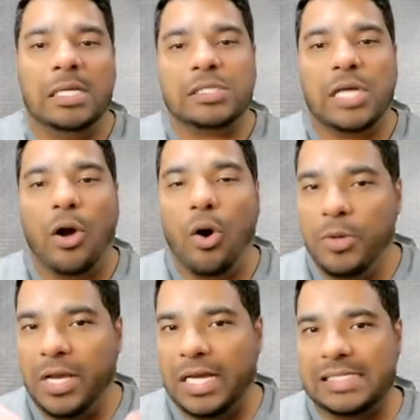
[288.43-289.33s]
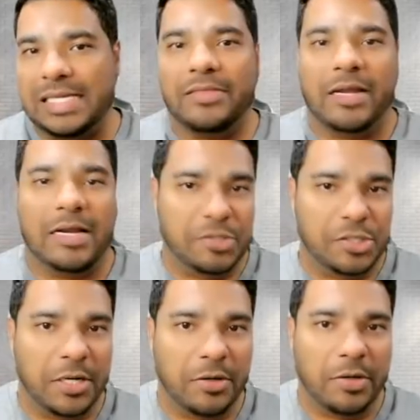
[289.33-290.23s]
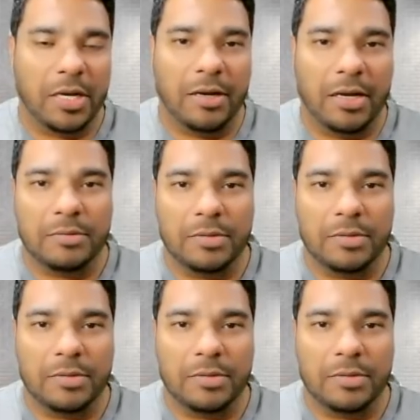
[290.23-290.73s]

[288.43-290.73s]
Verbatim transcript: So I hope you guys get that. I've shared uh,